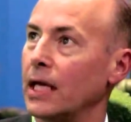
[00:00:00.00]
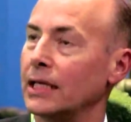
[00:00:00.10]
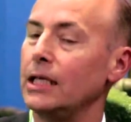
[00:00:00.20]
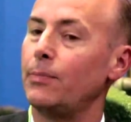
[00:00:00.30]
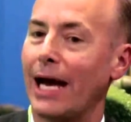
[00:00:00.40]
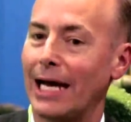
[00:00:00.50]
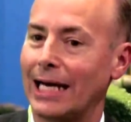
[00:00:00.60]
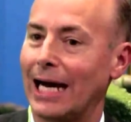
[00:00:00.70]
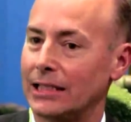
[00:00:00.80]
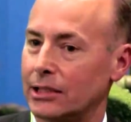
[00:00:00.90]
lead bad
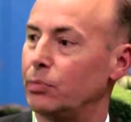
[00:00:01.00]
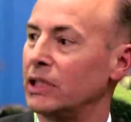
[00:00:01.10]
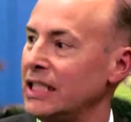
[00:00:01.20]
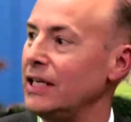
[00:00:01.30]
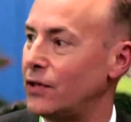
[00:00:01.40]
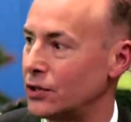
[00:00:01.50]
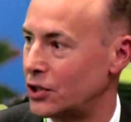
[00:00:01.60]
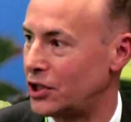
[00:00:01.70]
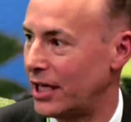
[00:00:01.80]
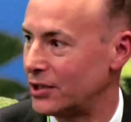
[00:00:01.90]
guys to believe there's
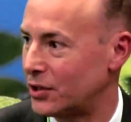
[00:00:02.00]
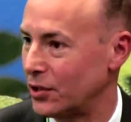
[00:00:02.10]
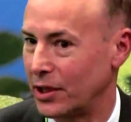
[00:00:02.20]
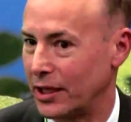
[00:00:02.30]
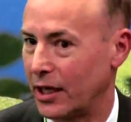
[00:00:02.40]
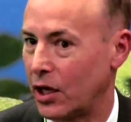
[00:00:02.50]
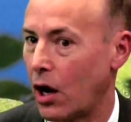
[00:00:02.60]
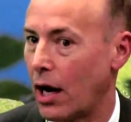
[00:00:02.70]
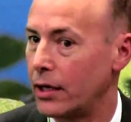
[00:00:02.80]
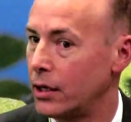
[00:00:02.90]
a chance that they're going to get
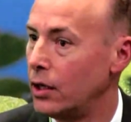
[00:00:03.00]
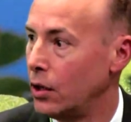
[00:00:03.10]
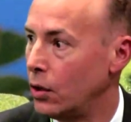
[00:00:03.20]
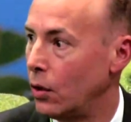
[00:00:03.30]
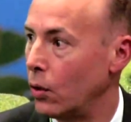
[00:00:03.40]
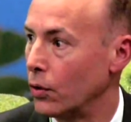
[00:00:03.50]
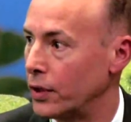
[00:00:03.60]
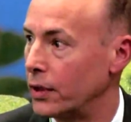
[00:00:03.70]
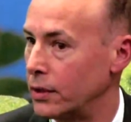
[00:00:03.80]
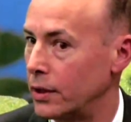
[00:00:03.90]
caught, or
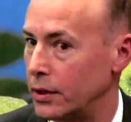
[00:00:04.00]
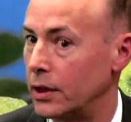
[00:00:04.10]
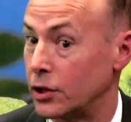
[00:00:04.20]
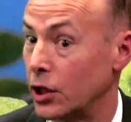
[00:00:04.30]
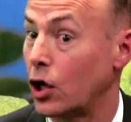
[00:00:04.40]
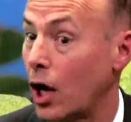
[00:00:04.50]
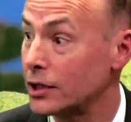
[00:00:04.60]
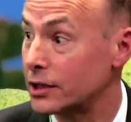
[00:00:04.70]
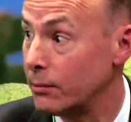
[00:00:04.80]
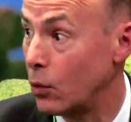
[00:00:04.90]
that it's going to
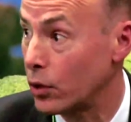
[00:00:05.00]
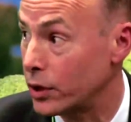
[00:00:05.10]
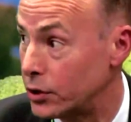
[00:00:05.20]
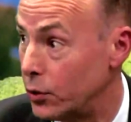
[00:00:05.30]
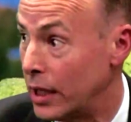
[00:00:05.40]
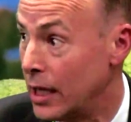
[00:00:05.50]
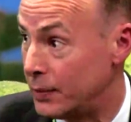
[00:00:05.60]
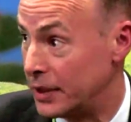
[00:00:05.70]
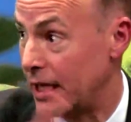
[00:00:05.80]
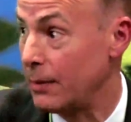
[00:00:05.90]
cost them more to do it.
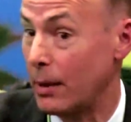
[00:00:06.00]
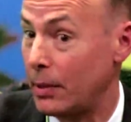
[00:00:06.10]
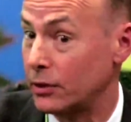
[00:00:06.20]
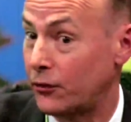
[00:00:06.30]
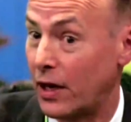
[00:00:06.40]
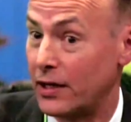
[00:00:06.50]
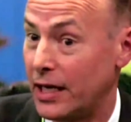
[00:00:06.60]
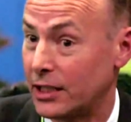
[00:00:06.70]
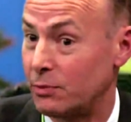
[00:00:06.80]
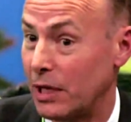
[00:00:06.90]
Because they might be able to find the
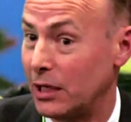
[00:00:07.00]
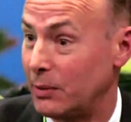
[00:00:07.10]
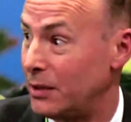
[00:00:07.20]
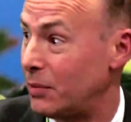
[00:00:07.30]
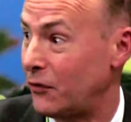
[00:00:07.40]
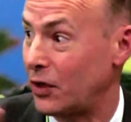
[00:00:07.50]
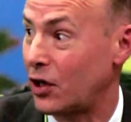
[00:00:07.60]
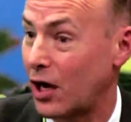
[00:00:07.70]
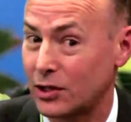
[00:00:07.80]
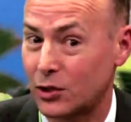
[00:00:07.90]
next melamine, but if it
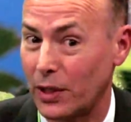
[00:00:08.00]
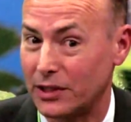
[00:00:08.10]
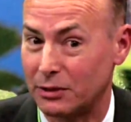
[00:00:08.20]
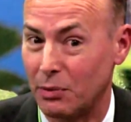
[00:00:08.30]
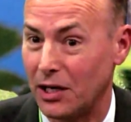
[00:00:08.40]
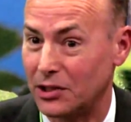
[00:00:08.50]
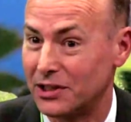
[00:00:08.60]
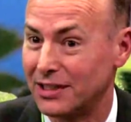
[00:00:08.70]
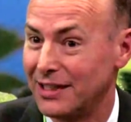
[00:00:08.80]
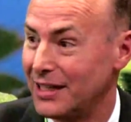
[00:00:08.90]
costs twice as much,
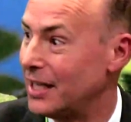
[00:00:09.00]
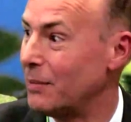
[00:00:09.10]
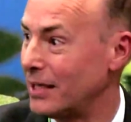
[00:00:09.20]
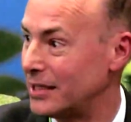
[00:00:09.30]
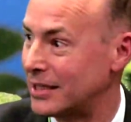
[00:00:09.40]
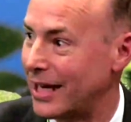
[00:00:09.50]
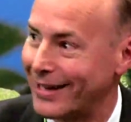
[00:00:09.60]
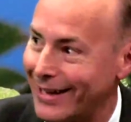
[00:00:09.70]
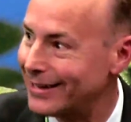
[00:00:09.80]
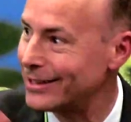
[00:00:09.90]
they might decide,
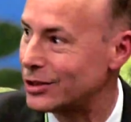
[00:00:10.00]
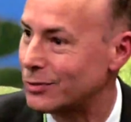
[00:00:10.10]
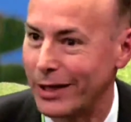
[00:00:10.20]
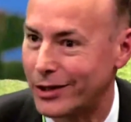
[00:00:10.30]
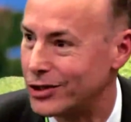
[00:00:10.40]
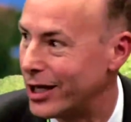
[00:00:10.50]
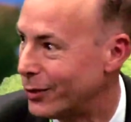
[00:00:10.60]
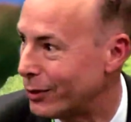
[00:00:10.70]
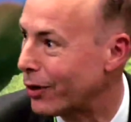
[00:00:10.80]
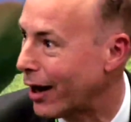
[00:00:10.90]
let's just make the
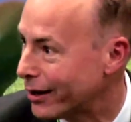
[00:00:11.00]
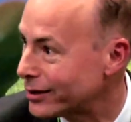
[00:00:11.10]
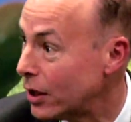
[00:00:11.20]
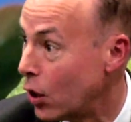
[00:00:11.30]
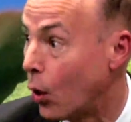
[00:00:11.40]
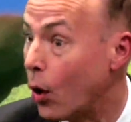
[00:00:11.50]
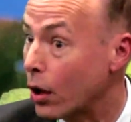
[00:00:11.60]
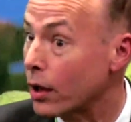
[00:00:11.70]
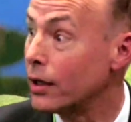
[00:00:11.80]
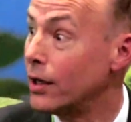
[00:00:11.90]
genuine product.
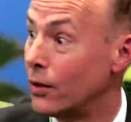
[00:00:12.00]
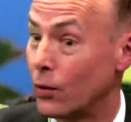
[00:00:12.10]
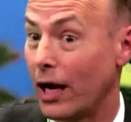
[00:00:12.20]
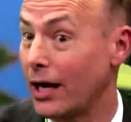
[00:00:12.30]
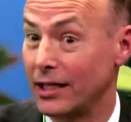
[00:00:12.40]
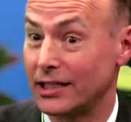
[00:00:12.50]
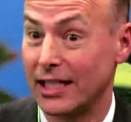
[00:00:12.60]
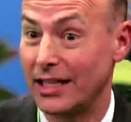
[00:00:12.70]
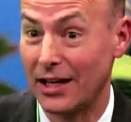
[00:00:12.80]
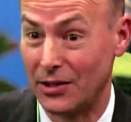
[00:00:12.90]
Or we're not going to
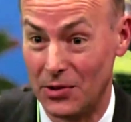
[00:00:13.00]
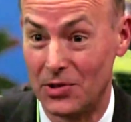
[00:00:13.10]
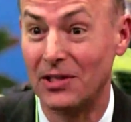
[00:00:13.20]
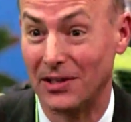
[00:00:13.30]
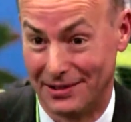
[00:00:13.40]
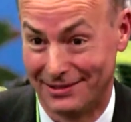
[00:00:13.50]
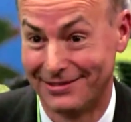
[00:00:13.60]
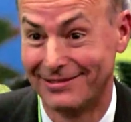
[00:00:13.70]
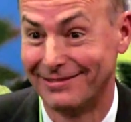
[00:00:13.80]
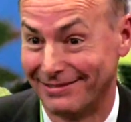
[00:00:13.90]
send that to New Zealand.
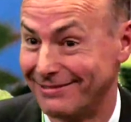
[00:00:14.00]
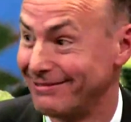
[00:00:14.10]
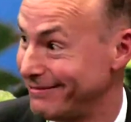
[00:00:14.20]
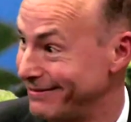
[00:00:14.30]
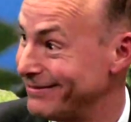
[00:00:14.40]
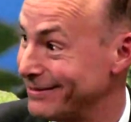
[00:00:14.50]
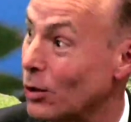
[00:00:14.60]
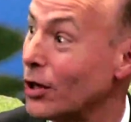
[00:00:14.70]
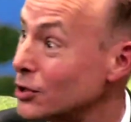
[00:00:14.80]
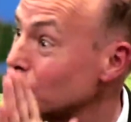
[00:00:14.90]

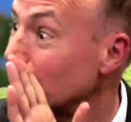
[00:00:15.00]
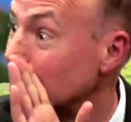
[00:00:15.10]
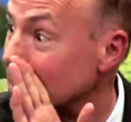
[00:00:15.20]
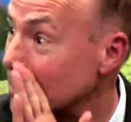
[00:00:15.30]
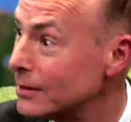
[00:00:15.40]
Going to Australia.